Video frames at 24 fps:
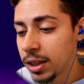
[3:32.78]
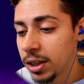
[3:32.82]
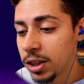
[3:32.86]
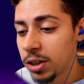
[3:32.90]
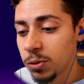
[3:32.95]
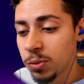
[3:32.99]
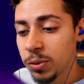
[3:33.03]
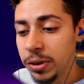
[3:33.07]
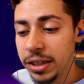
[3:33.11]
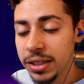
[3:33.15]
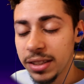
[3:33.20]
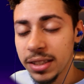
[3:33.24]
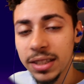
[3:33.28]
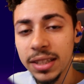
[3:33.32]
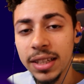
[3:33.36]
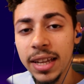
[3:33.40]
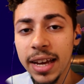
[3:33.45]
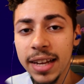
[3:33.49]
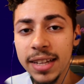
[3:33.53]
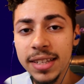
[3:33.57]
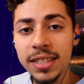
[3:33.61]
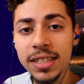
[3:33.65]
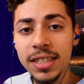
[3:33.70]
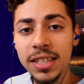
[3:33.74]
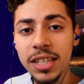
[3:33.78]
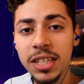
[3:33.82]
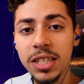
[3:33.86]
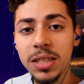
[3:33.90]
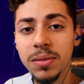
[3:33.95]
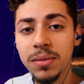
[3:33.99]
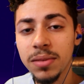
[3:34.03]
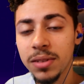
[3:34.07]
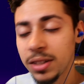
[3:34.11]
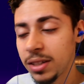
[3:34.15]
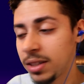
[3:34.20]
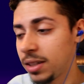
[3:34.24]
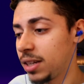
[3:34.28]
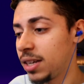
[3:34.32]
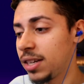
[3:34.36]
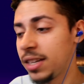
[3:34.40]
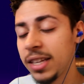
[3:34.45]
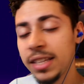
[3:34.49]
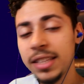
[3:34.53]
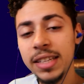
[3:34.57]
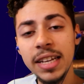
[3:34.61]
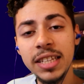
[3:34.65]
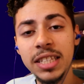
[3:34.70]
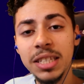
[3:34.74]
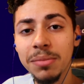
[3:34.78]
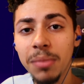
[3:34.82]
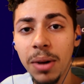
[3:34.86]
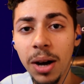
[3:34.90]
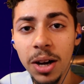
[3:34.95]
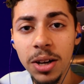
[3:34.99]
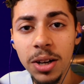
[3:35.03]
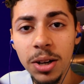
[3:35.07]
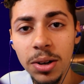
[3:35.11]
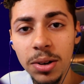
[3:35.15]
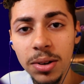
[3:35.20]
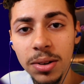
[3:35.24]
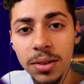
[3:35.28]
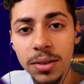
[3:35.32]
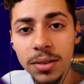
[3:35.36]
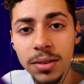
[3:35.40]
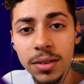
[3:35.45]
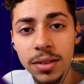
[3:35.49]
the reason that six did that to Mono?